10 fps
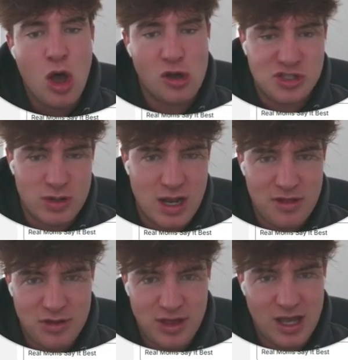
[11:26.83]
Also,
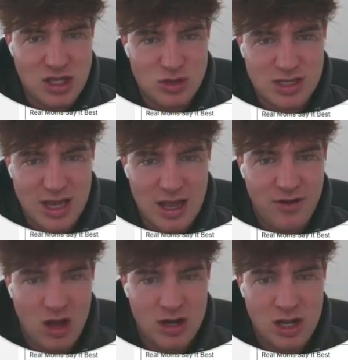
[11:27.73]
another thing I used to have
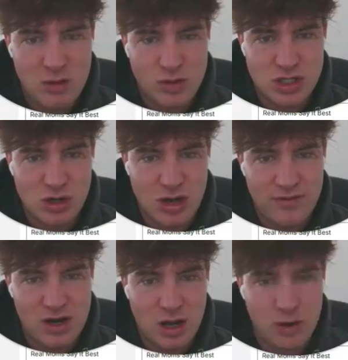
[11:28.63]
on here, which I don't
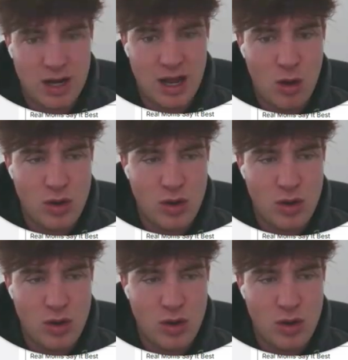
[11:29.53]
have it on right now,